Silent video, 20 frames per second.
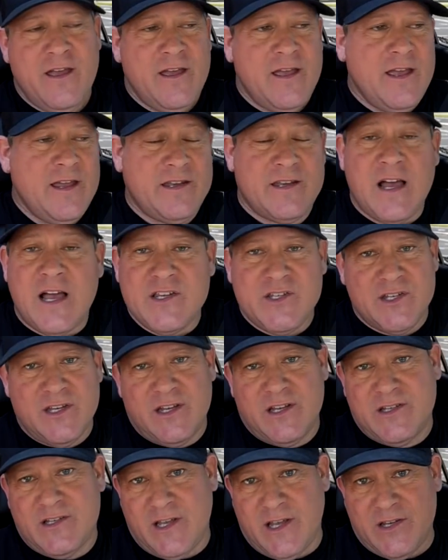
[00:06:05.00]
It doesn't
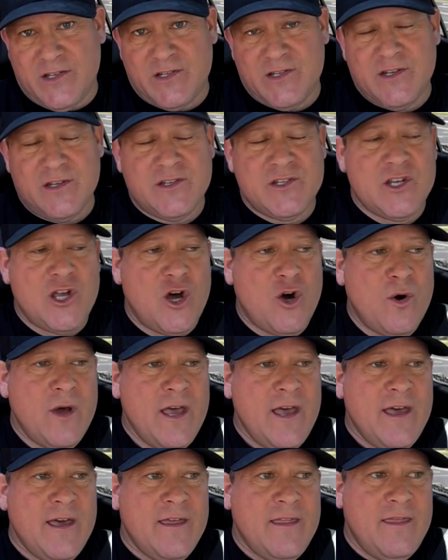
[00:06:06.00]
exist. So
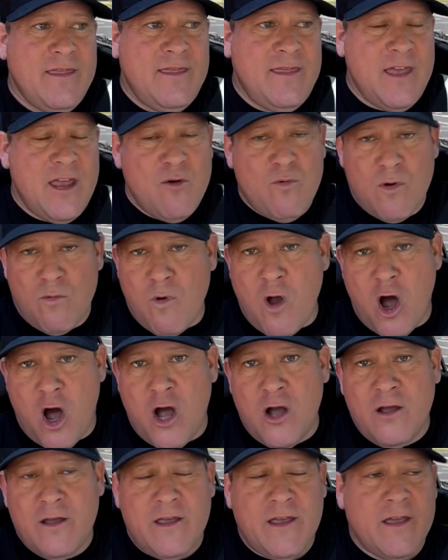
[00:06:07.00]
they were
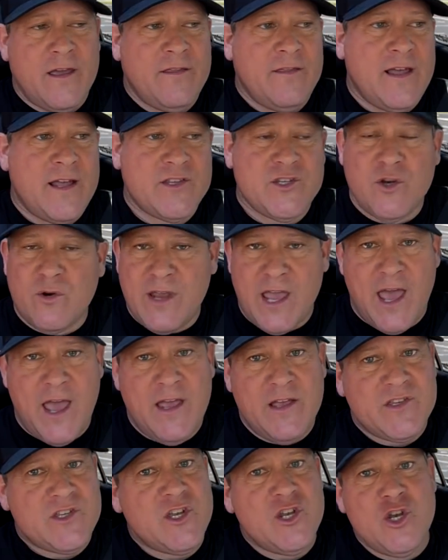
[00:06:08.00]
wrong and that's
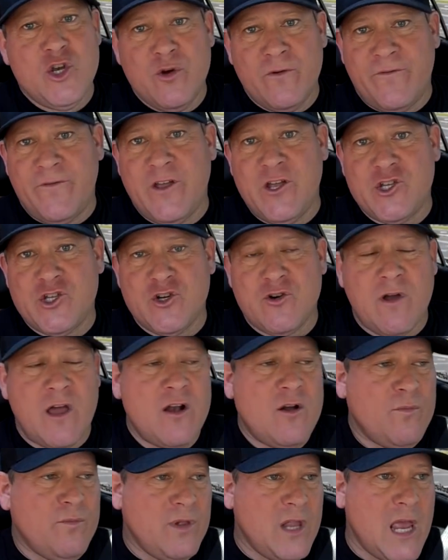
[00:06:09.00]
okay. It's a new feature. I
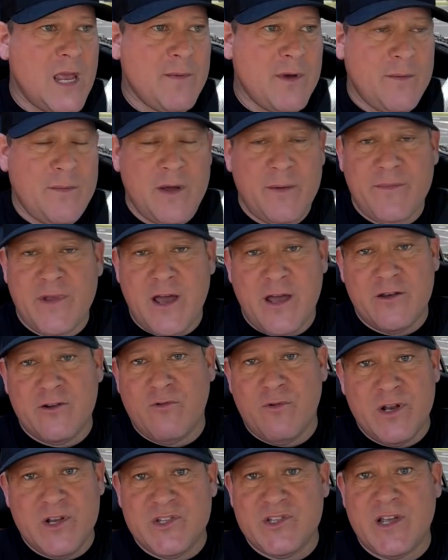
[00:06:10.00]
don't blame them. I'm not
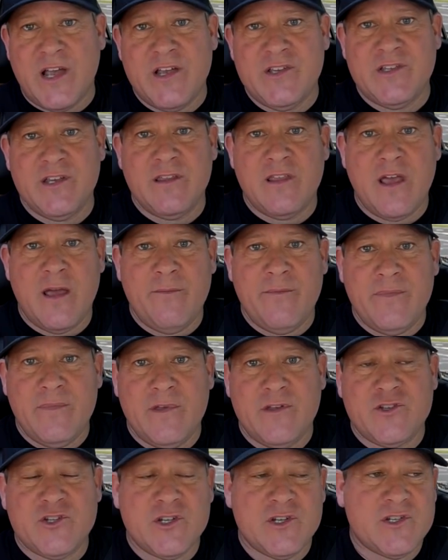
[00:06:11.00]
criticizing them.
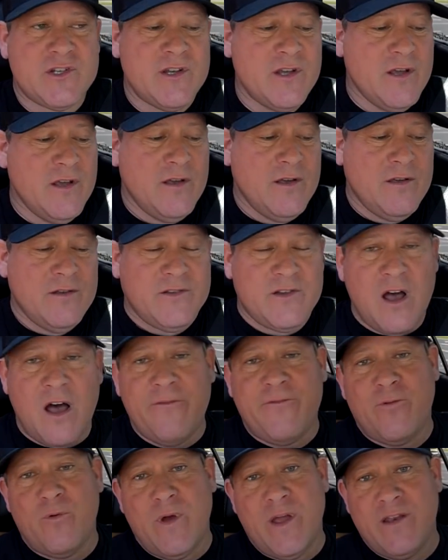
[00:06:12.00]
It's just
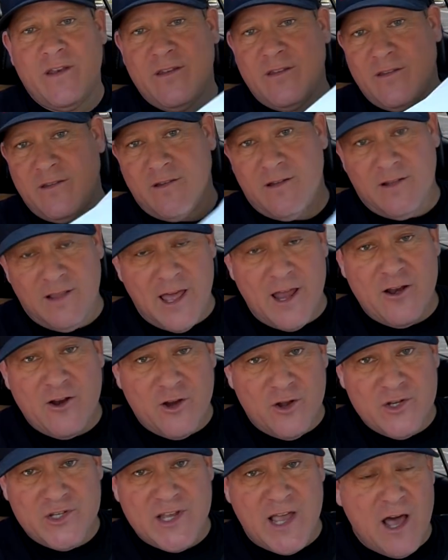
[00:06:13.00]
tough when a letter
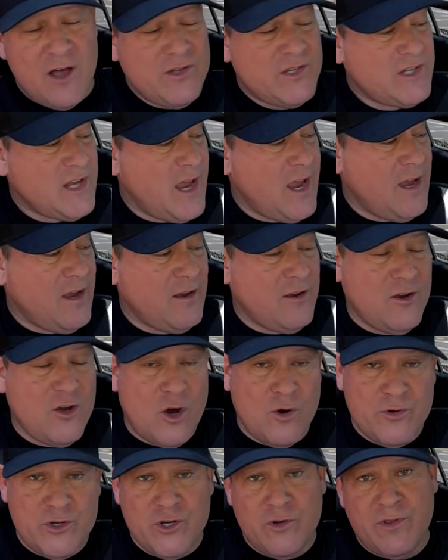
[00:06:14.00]
goes out saying,
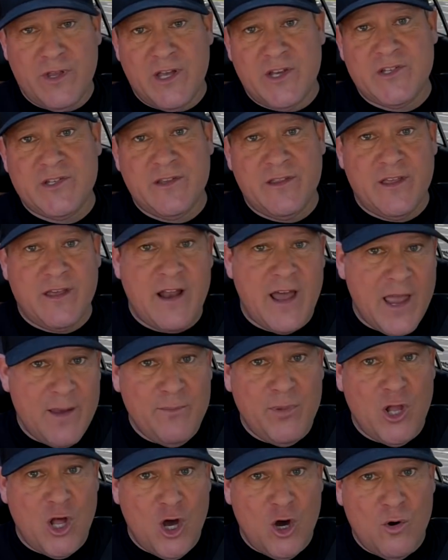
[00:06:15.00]
go do this, and then I
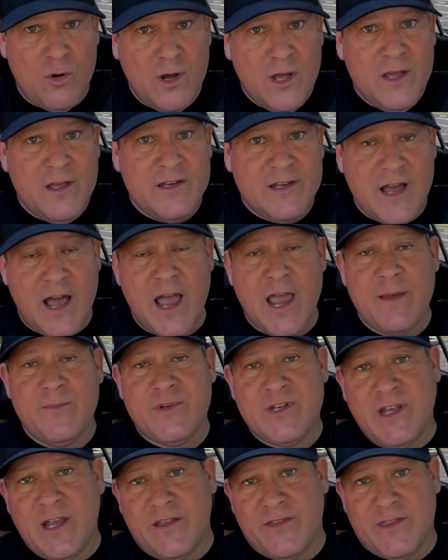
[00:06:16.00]
blow
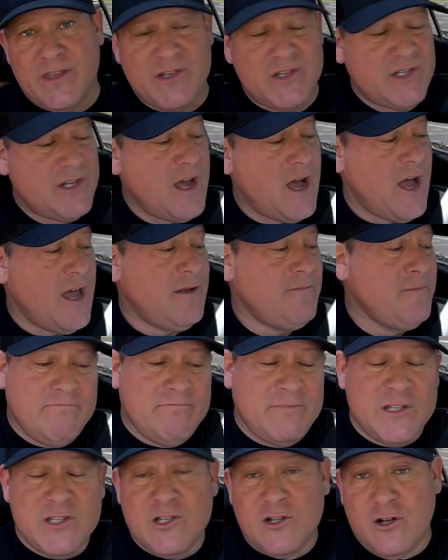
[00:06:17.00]
time to get this done.
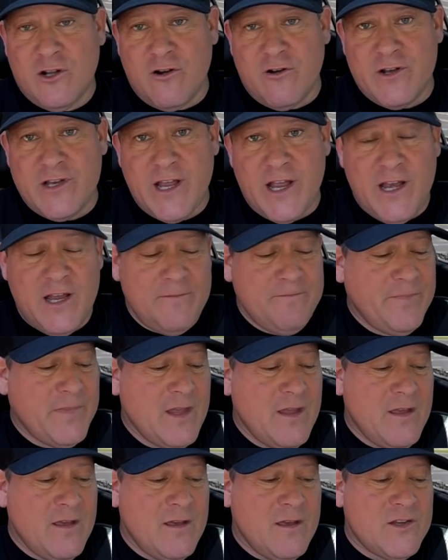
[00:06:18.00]
That's a little irritating.
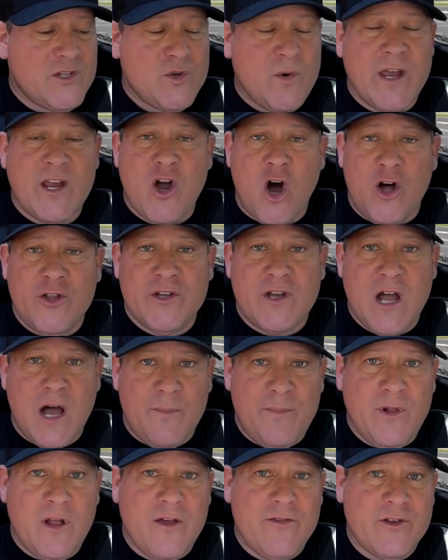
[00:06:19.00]
So I called a
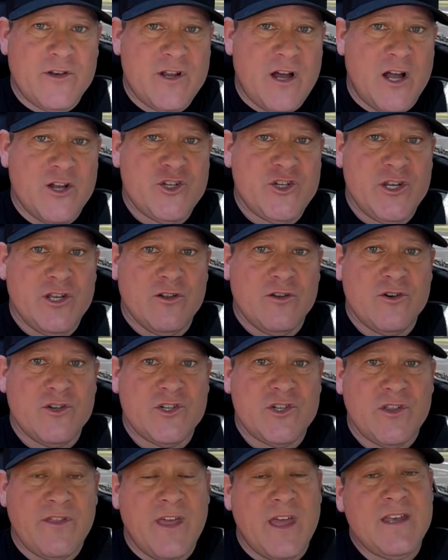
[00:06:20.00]
couple other Dodge
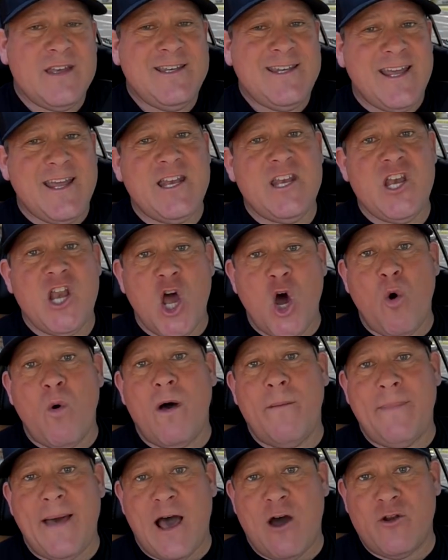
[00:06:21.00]
dealers that did know
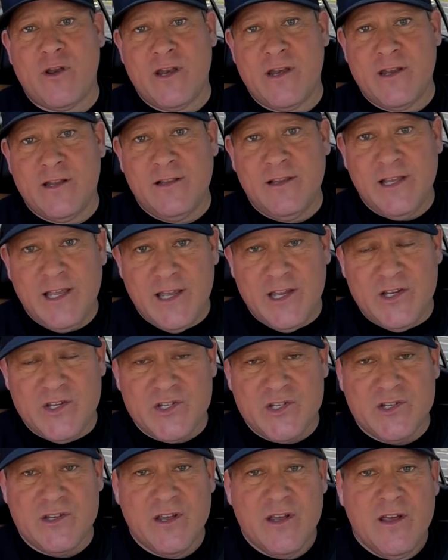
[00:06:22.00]
about it at
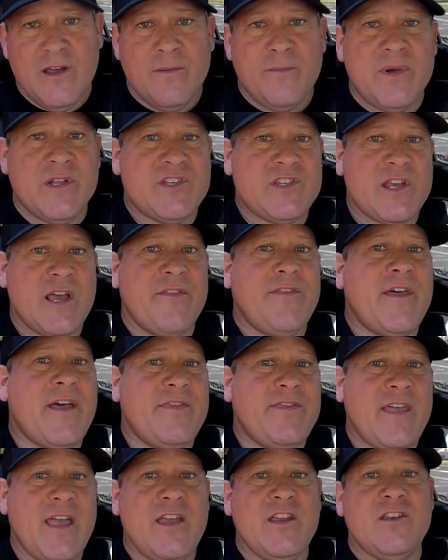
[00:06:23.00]
least, but said
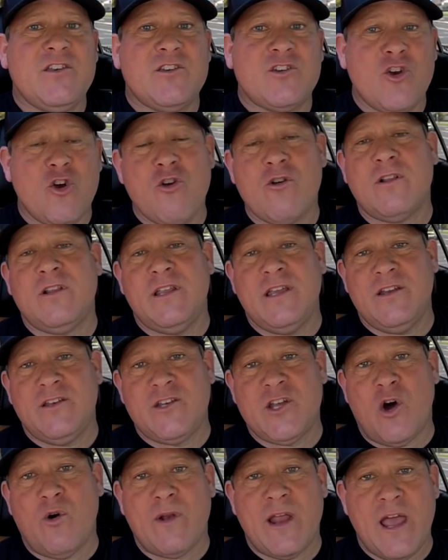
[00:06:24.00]
that they currently
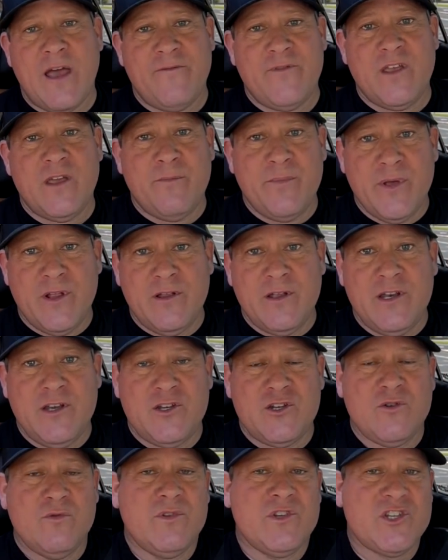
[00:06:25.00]
don't have the ability
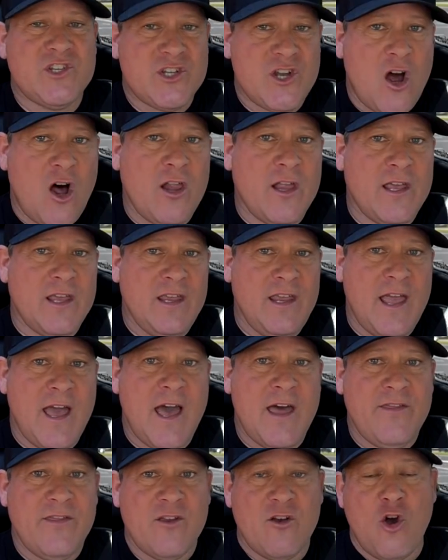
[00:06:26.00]
to install it
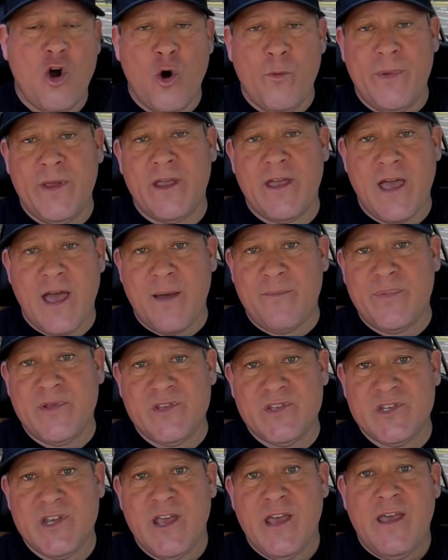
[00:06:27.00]
yet, and they're hoping it
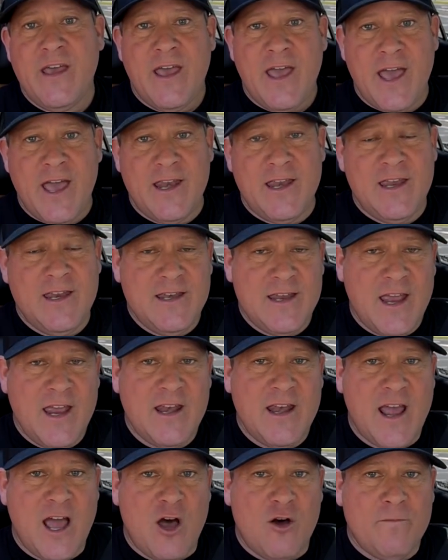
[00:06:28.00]
happens any
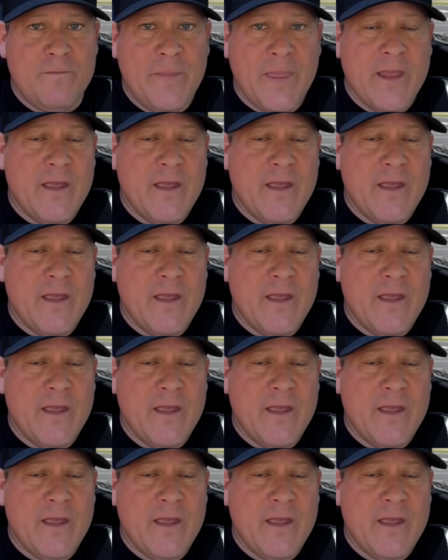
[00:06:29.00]
day now.